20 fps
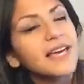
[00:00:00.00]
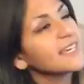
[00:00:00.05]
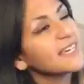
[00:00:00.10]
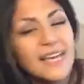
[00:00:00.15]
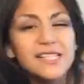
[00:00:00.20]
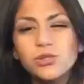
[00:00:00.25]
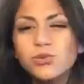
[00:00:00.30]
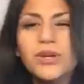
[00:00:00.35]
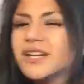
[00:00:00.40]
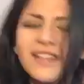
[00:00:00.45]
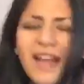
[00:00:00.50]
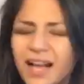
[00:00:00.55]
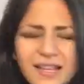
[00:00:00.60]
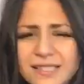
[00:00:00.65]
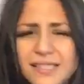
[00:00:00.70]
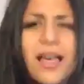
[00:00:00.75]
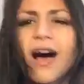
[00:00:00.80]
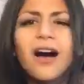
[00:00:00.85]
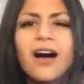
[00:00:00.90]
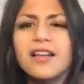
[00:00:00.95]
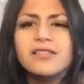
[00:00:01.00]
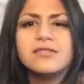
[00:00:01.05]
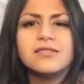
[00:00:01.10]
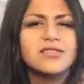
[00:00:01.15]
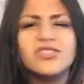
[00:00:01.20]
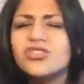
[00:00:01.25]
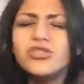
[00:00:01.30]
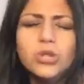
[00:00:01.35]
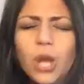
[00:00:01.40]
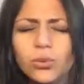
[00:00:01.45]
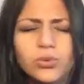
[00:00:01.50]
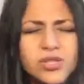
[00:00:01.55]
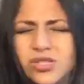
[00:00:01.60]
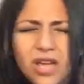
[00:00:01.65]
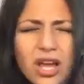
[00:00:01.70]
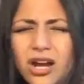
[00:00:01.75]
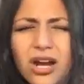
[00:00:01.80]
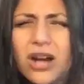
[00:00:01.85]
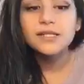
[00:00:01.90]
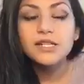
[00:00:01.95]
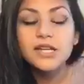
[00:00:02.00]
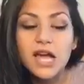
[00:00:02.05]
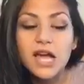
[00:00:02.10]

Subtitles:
He ain't doing nothing to us. No, sir.